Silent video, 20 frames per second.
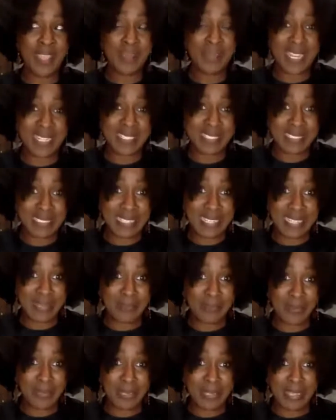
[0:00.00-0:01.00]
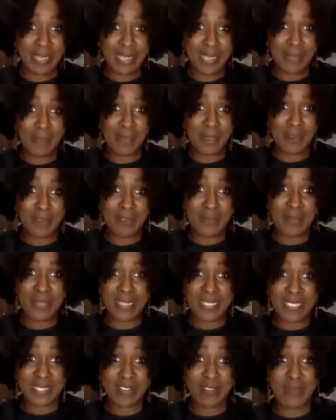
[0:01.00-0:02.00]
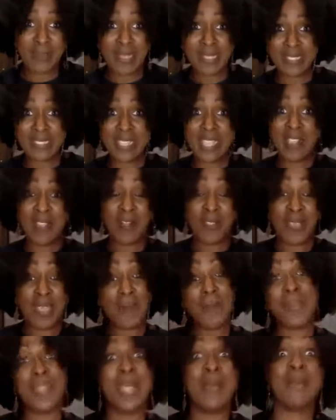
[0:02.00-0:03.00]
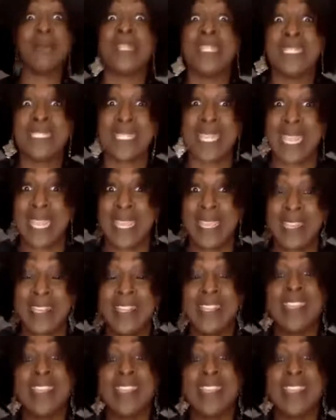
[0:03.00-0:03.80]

I'm actually setting a pretty high bar for myself by saying all that, but I'm going to say it.